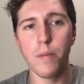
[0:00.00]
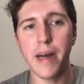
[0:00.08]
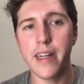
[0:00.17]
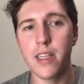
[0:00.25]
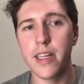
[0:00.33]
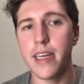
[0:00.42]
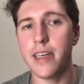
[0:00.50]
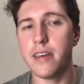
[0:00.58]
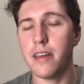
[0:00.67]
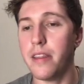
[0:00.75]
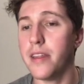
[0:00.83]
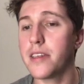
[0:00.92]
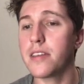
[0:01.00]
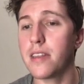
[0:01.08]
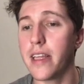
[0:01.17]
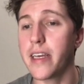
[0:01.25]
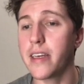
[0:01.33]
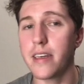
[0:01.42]
by clicking this
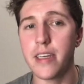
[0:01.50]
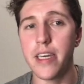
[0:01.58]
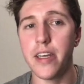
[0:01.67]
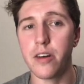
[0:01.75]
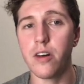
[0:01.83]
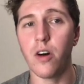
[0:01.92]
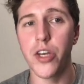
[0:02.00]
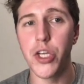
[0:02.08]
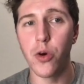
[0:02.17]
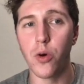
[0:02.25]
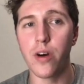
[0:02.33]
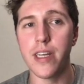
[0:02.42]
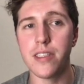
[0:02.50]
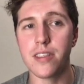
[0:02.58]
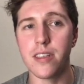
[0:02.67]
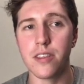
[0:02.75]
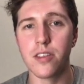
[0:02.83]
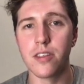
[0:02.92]
link here on your
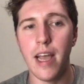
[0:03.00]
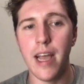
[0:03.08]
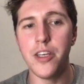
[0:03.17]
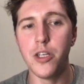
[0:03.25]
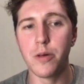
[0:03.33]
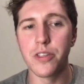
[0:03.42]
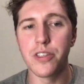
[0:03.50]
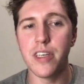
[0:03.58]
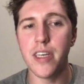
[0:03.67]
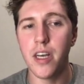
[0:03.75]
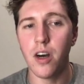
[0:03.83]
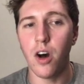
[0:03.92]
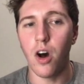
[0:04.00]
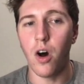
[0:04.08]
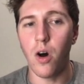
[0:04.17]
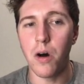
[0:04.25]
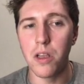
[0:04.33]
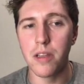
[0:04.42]
instance, and you will see
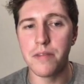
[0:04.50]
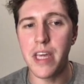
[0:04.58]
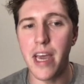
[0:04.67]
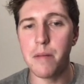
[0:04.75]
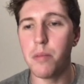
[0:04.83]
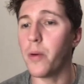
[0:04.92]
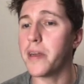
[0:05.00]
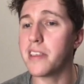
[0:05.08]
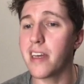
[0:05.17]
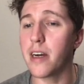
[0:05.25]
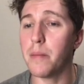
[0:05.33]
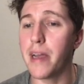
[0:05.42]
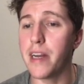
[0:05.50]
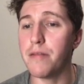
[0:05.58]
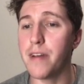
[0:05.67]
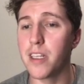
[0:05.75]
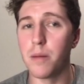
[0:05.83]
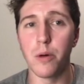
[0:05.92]
all of the endpoints that are made
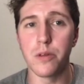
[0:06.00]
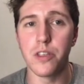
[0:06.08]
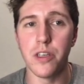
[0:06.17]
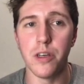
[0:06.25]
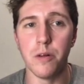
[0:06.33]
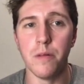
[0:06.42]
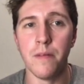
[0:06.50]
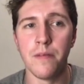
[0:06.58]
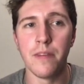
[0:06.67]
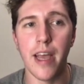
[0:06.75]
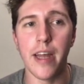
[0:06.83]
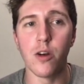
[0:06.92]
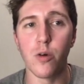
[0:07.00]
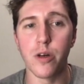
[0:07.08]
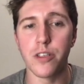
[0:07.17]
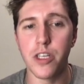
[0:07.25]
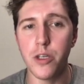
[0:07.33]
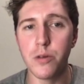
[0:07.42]
available to you. And in order
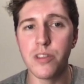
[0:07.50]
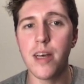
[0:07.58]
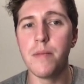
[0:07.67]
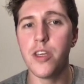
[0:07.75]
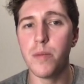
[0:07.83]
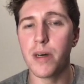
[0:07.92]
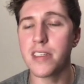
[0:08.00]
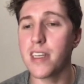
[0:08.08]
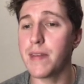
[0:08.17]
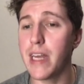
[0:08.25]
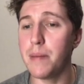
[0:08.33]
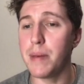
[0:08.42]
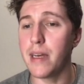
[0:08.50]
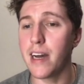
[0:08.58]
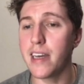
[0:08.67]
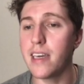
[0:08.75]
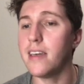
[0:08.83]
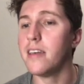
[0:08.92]
to use them, you must have an
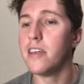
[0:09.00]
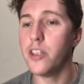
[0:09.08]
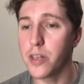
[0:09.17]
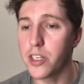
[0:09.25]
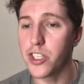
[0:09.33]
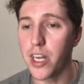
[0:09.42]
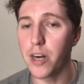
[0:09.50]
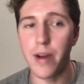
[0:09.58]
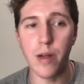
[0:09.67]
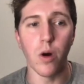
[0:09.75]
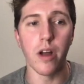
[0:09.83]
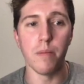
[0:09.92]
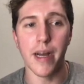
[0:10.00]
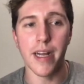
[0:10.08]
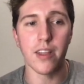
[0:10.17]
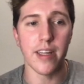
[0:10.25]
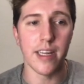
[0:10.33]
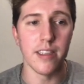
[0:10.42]
API key. You can generate one by
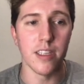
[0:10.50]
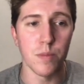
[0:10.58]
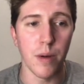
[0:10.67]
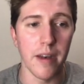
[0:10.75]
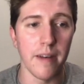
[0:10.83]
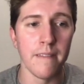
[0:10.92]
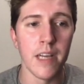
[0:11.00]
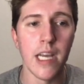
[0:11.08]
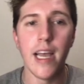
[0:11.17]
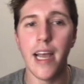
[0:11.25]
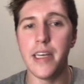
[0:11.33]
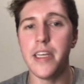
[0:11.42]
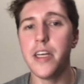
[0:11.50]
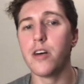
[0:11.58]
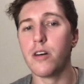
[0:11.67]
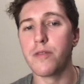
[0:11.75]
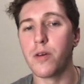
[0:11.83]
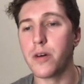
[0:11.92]
clicking this button. And
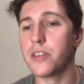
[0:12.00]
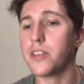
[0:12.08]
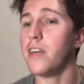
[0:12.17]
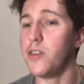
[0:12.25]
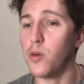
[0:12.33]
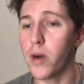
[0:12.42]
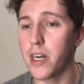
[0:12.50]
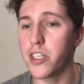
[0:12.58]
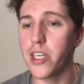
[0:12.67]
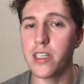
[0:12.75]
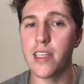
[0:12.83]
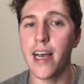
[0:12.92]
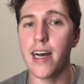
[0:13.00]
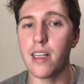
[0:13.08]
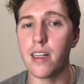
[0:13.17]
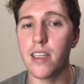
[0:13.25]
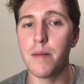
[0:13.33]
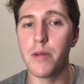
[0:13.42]
here, of course, if you want to change the
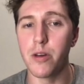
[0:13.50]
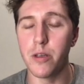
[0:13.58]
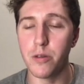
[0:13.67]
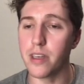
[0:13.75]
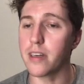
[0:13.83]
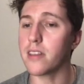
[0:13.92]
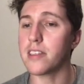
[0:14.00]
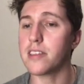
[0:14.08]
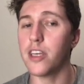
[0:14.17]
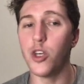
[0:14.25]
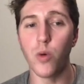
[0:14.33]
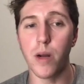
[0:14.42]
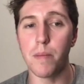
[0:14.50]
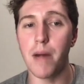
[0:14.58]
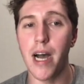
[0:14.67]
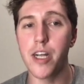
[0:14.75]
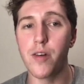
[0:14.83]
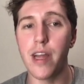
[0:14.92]
LLM you're using, let's say you want to
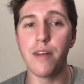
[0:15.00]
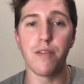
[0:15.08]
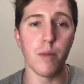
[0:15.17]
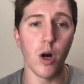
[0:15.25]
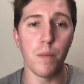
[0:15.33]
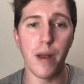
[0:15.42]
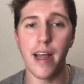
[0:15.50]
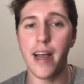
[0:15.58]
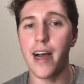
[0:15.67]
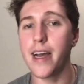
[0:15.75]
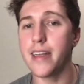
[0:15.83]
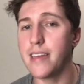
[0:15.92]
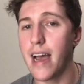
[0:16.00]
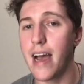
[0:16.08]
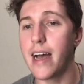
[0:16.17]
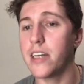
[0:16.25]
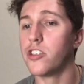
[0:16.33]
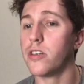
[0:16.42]
migrate from OpenAI to
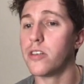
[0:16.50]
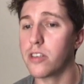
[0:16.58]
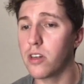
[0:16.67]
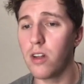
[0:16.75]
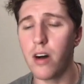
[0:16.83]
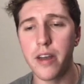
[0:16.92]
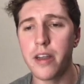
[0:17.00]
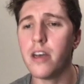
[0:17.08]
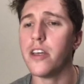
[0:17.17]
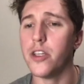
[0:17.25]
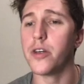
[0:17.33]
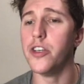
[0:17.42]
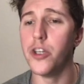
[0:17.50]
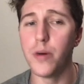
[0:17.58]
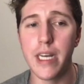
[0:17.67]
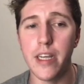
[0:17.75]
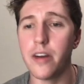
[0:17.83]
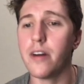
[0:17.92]
Azure to Claude, you can do
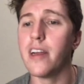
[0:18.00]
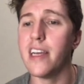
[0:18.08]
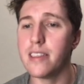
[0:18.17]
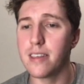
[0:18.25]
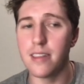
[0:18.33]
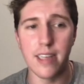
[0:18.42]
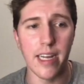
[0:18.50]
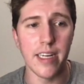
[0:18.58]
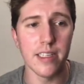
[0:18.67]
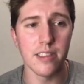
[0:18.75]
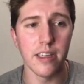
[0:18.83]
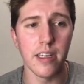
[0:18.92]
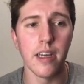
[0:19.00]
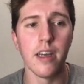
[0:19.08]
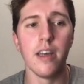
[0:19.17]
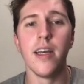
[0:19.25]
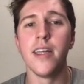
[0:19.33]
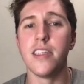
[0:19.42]
it here instantaneously.
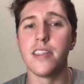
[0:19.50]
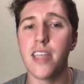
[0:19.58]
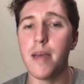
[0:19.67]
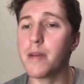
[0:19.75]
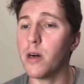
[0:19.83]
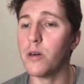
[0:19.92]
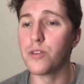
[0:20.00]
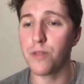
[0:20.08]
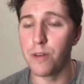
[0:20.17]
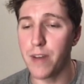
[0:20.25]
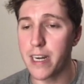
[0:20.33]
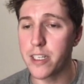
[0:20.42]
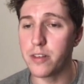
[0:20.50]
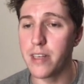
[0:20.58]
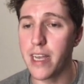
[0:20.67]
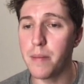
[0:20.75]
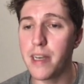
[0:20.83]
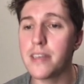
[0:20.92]
The same goes for vector
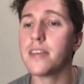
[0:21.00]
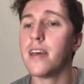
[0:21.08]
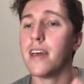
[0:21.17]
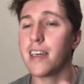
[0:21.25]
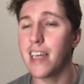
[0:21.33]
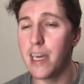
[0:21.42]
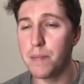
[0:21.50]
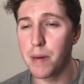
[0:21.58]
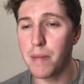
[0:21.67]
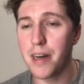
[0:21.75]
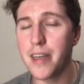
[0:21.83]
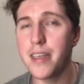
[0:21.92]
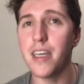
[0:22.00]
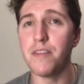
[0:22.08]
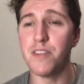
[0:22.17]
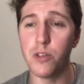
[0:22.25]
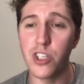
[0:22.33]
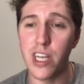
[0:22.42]
database. Keep in mind,
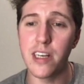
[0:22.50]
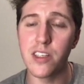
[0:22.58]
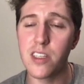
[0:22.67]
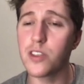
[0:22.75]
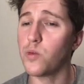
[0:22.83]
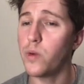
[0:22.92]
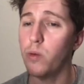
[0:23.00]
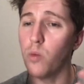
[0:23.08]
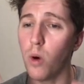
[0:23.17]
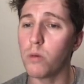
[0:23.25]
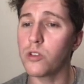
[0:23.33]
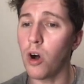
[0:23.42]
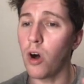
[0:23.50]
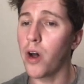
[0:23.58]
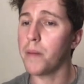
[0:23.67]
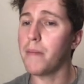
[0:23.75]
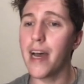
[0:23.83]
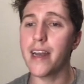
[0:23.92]
if you change this, we won't
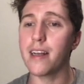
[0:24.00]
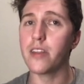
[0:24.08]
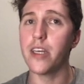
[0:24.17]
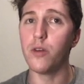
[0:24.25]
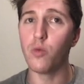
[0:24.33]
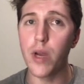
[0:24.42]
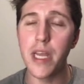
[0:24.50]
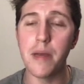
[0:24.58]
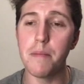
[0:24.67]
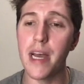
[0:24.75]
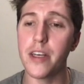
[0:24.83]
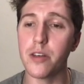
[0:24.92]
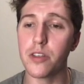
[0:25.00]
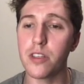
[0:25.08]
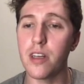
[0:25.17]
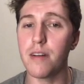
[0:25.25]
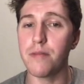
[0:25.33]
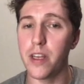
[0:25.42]
automatically re-embed your
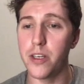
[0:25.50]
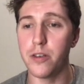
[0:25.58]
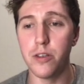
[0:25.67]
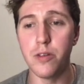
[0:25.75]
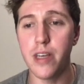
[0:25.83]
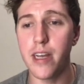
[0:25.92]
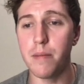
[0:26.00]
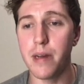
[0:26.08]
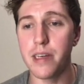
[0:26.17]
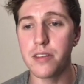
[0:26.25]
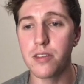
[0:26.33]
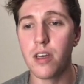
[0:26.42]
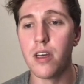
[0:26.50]
stuff in your new database.